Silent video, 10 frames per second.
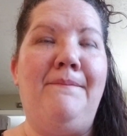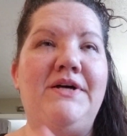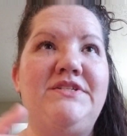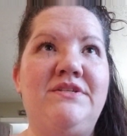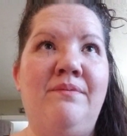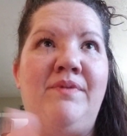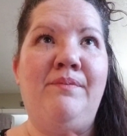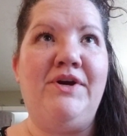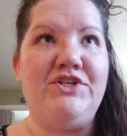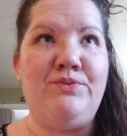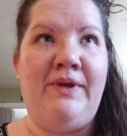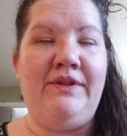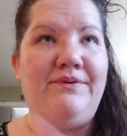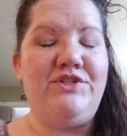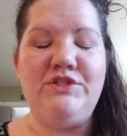Summer
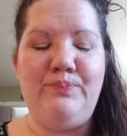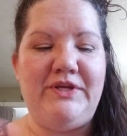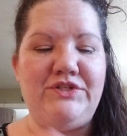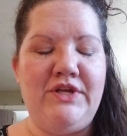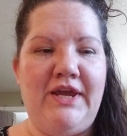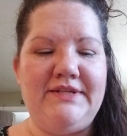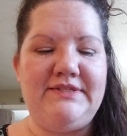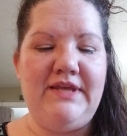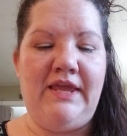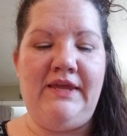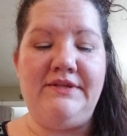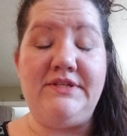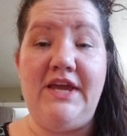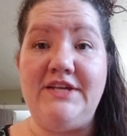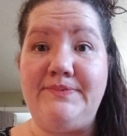Marshmallow, which is Beach Nights, and
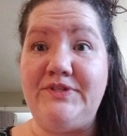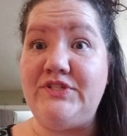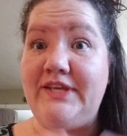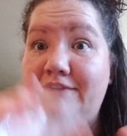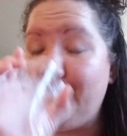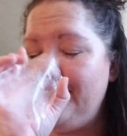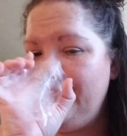Cashmere Cedar